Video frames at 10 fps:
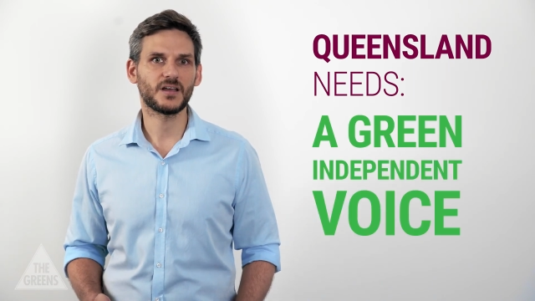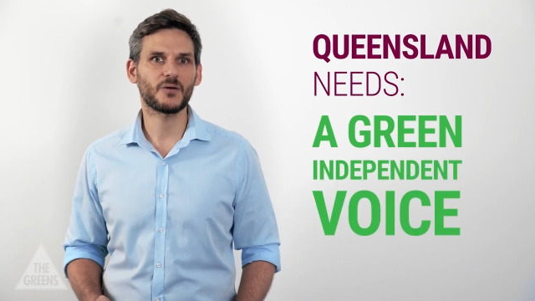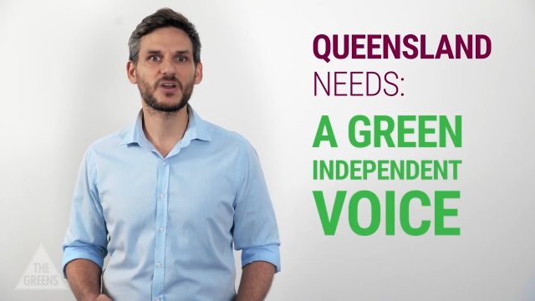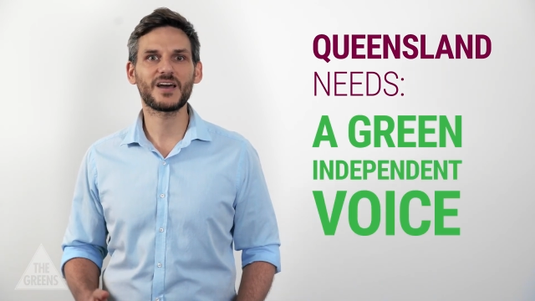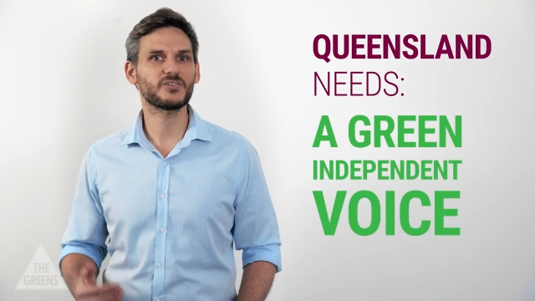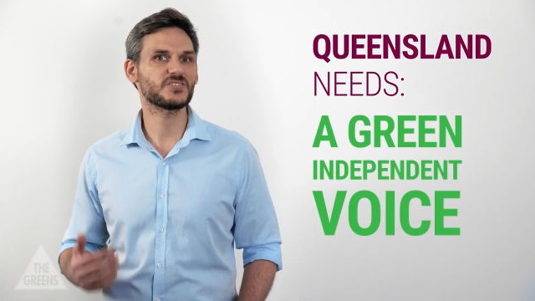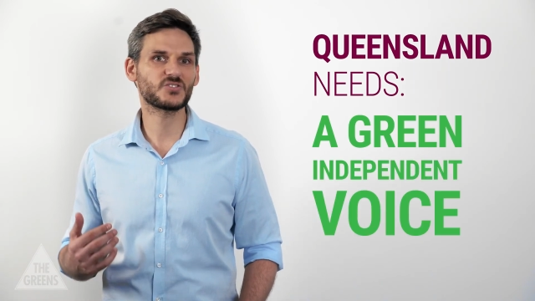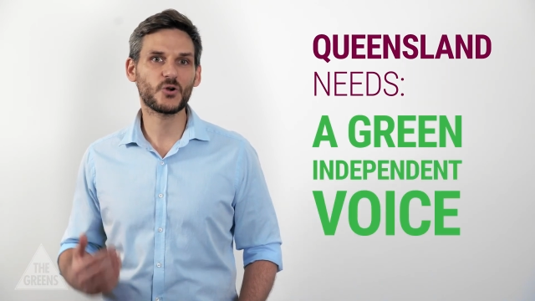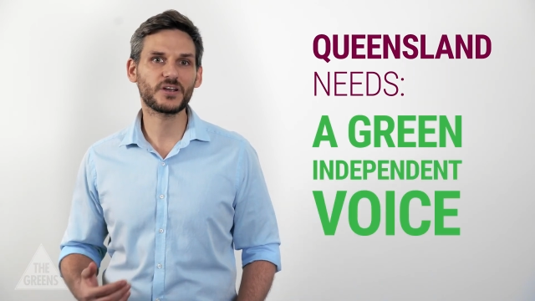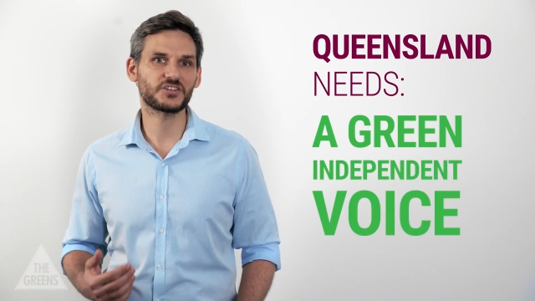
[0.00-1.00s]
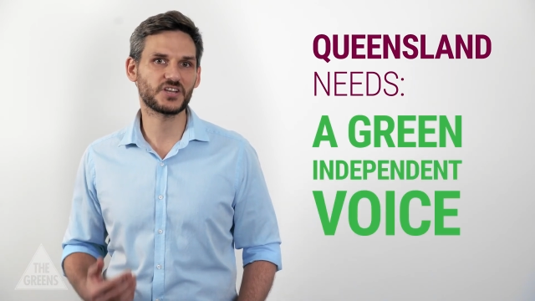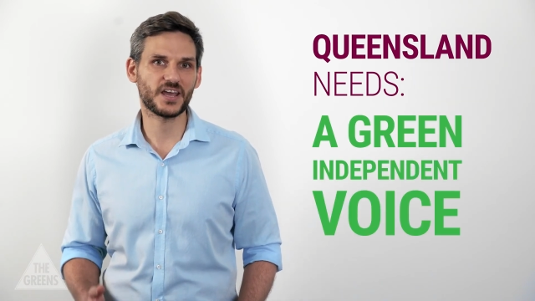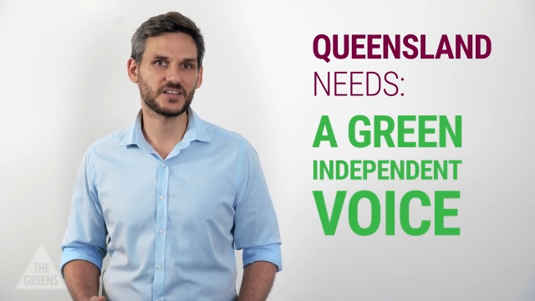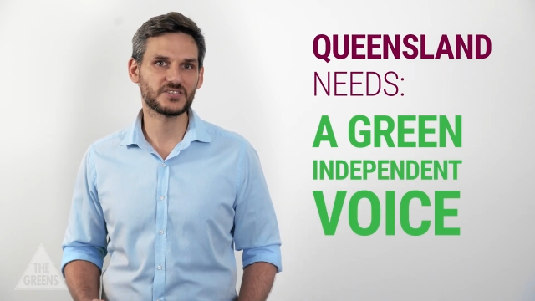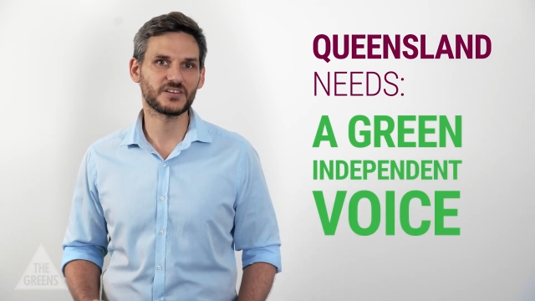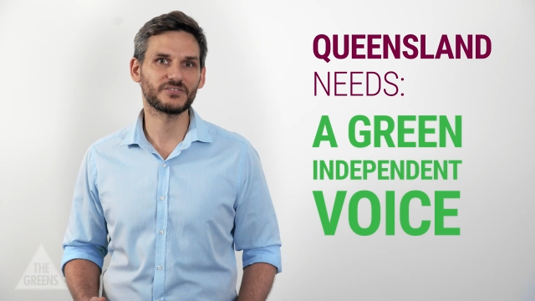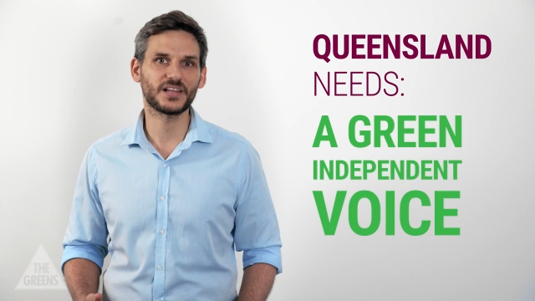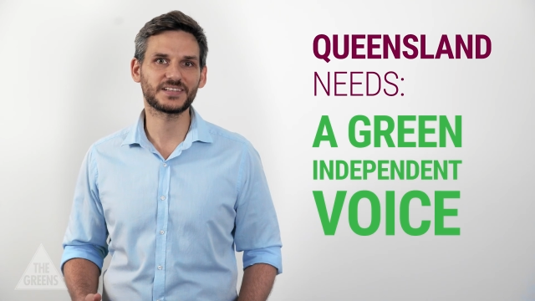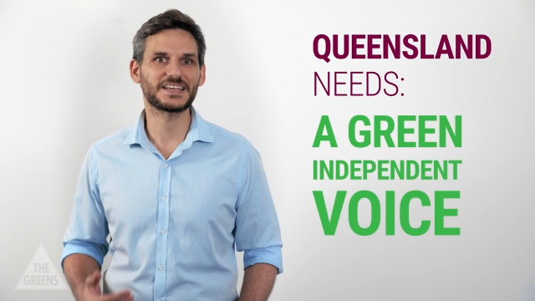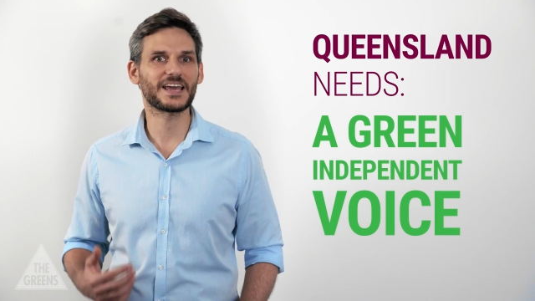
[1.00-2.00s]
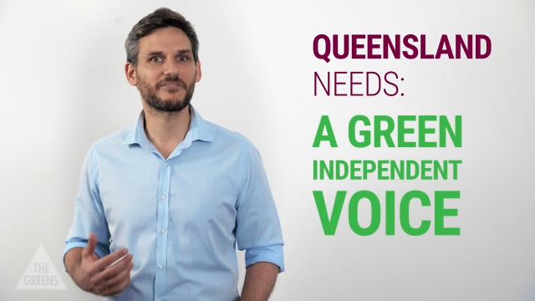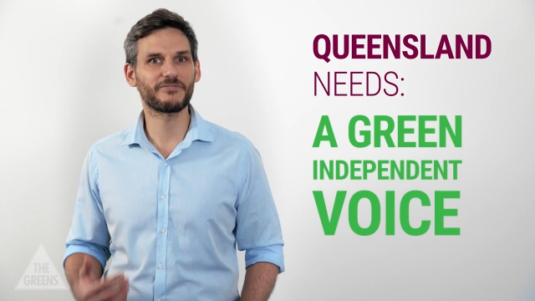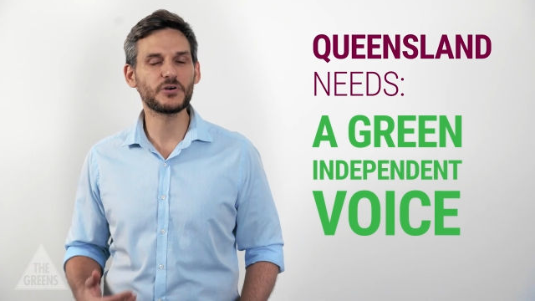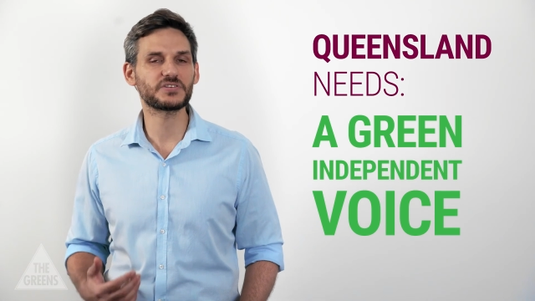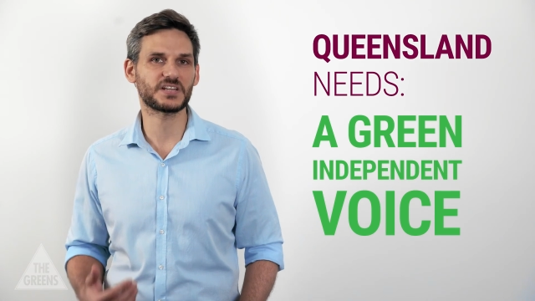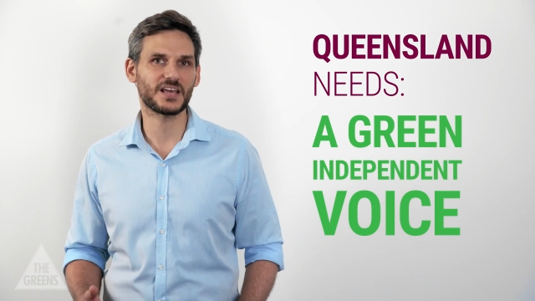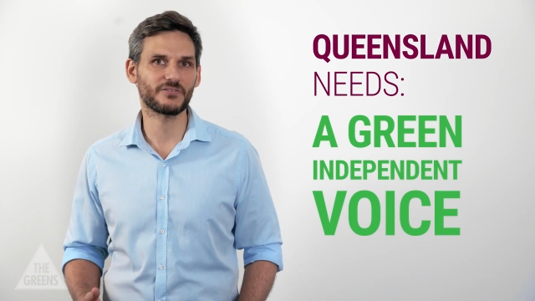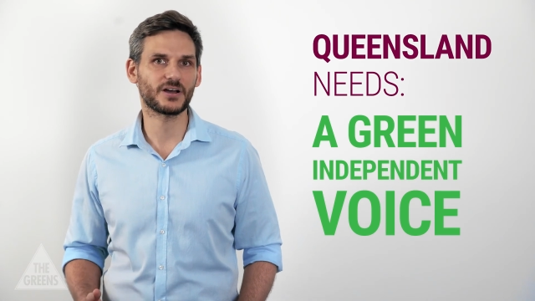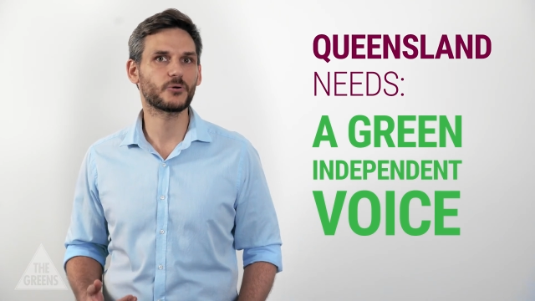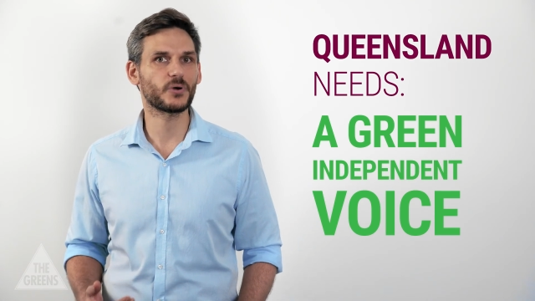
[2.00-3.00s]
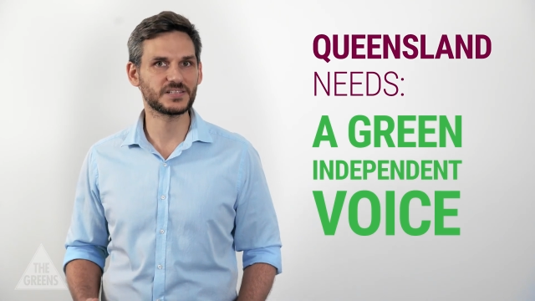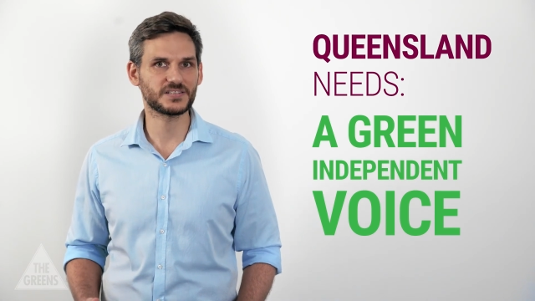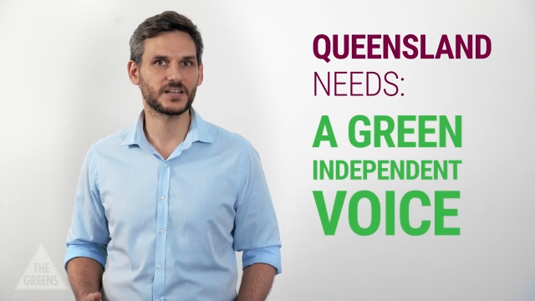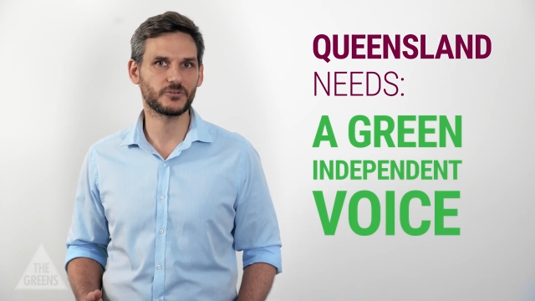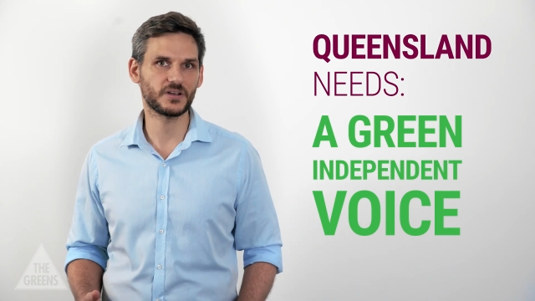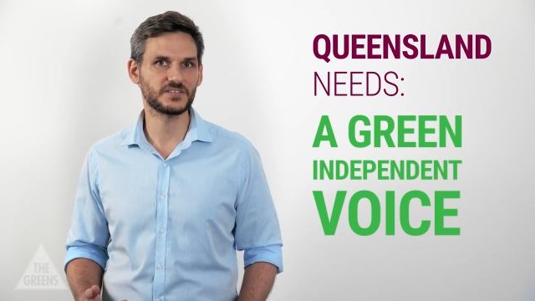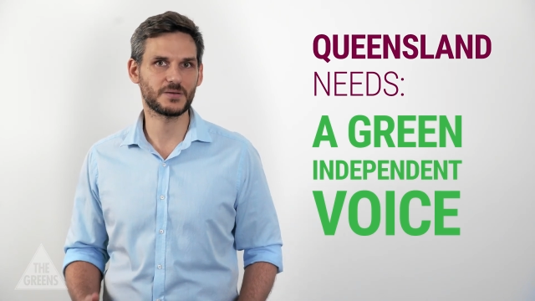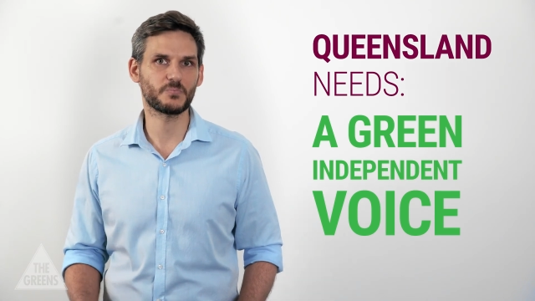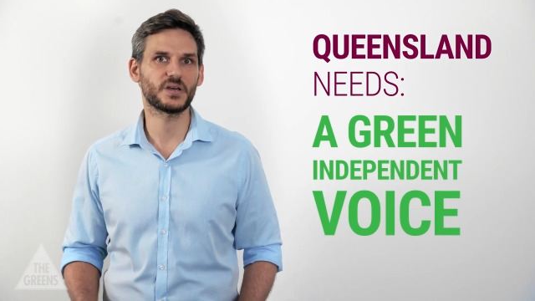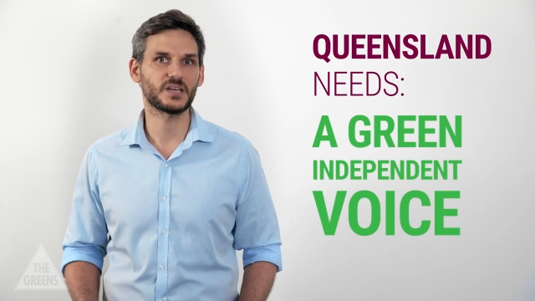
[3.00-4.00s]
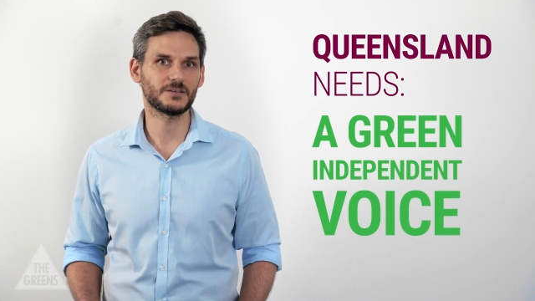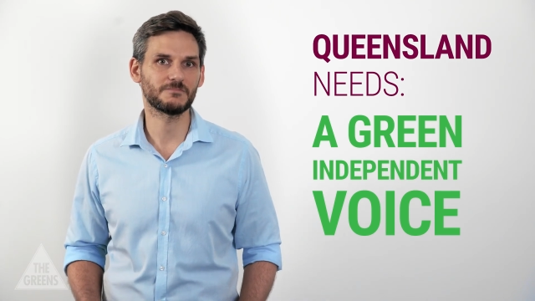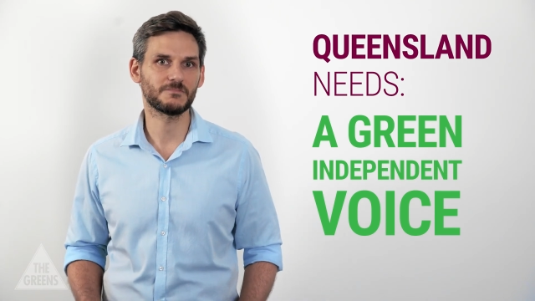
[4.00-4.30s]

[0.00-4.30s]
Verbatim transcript: and we have a historic chance of electing our first ever Queensland Greens M P.